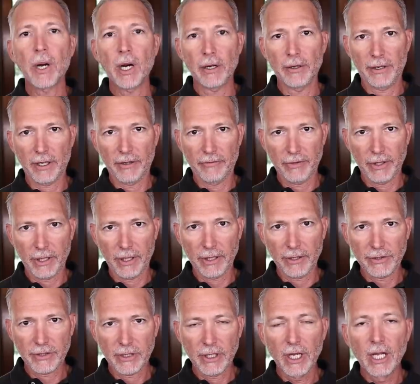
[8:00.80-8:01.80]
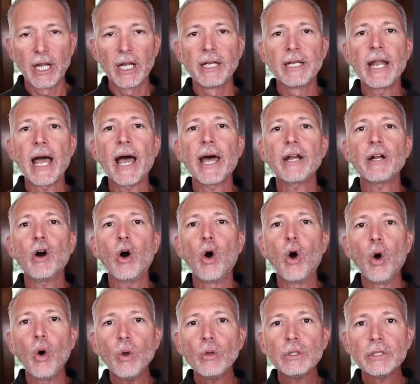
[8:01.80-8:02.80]
part of it is, not
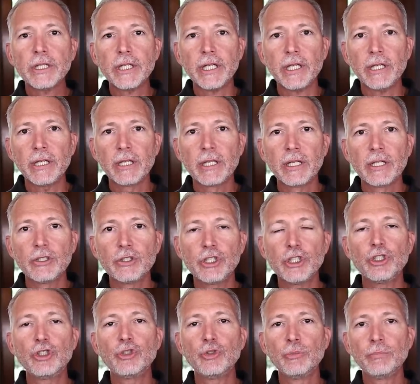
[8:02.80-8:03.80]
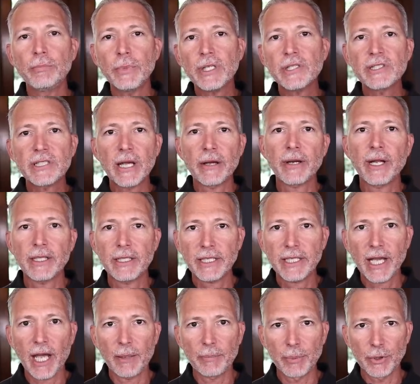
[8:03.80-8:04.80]
only did you miss out on
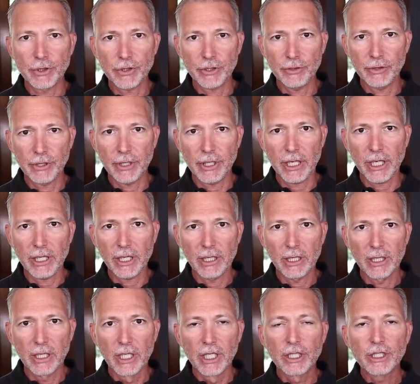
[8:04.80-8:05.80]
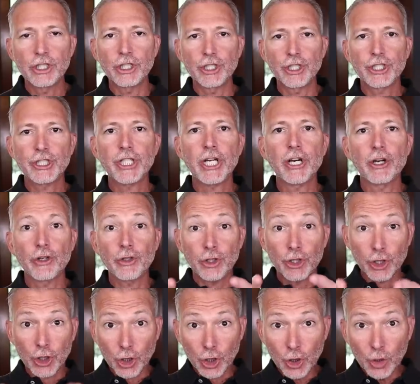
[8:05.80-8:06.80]
the opportunity to share
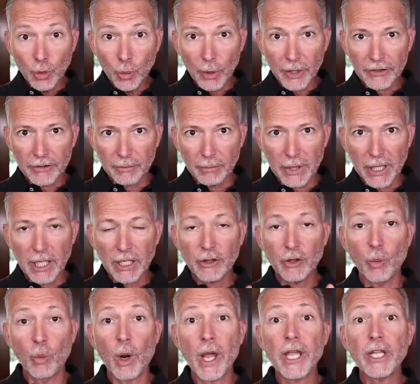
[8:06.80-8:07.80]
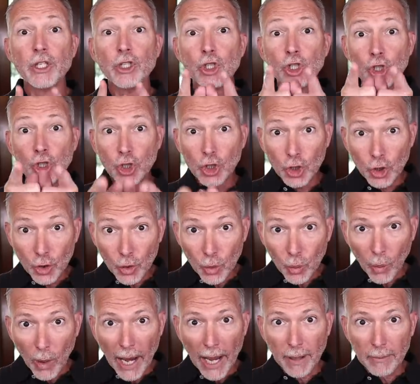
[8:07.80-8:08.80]
you with me the way you
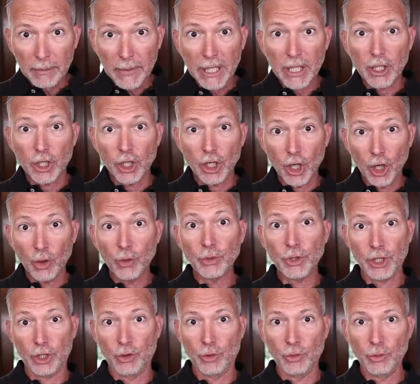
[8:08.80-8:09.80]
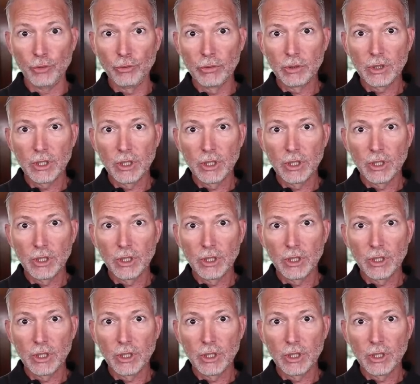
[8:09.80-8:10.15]
want me to know you,